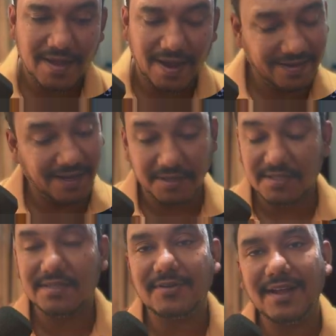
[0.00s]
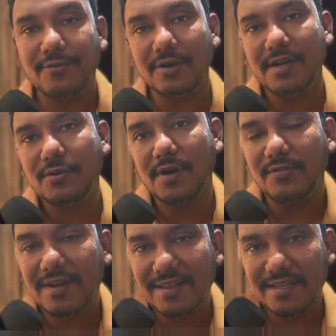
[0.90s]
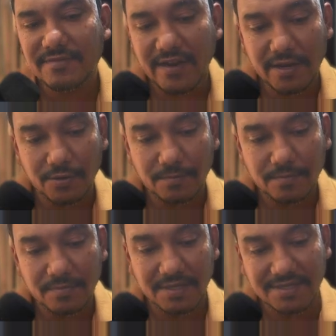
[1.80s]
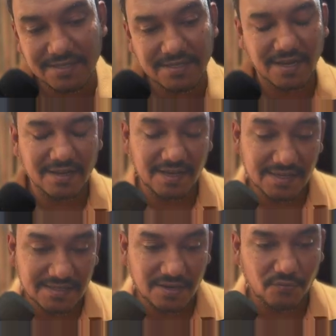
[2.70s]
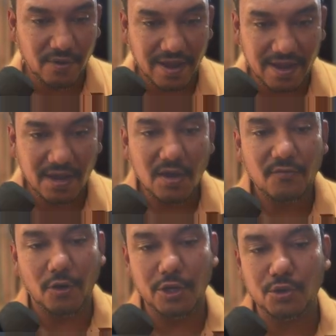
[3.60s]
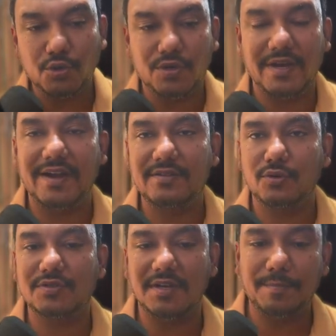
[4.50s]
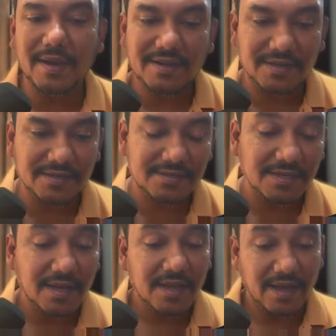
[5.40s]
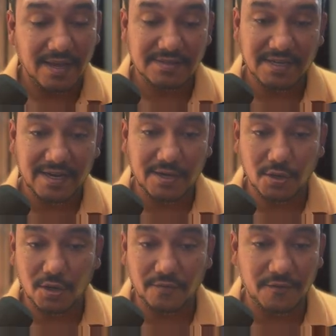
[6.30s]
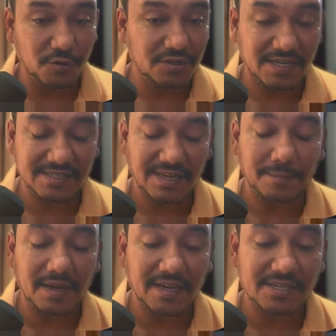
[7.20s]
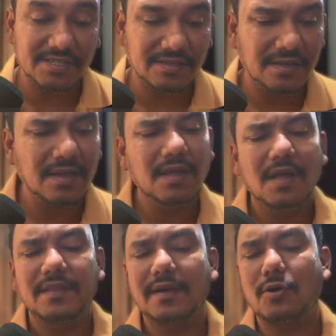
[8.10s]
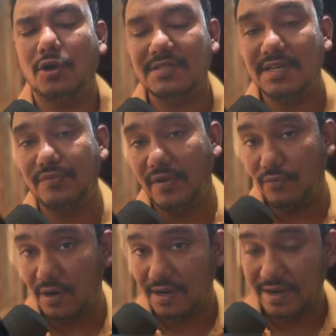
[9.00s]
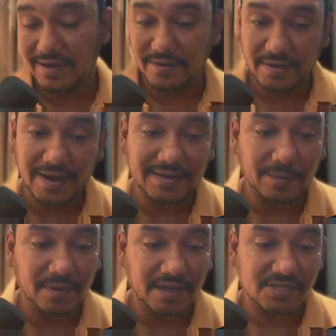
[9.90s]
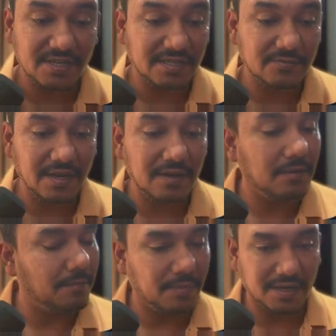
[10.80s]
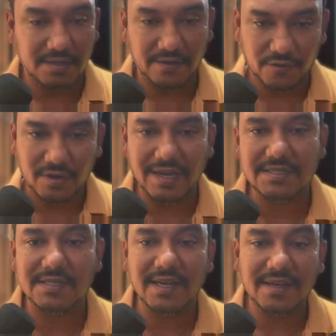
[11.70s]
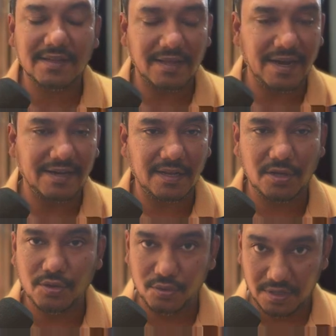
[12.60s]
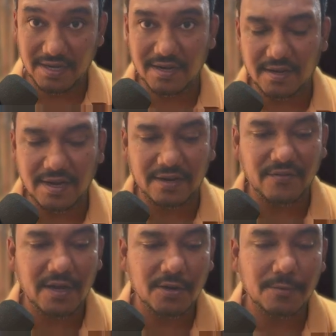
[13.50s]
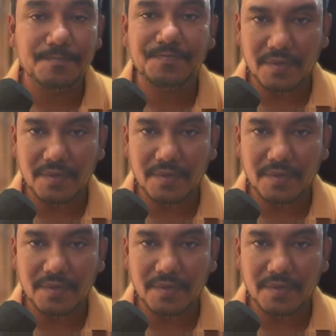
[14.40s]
And yeah, this is what I wanted to cover in this video. This is an easy way for you to create those repeaters inside your Vue.js application. The concept will work in a React application as well, but if you guys think that you need a React video,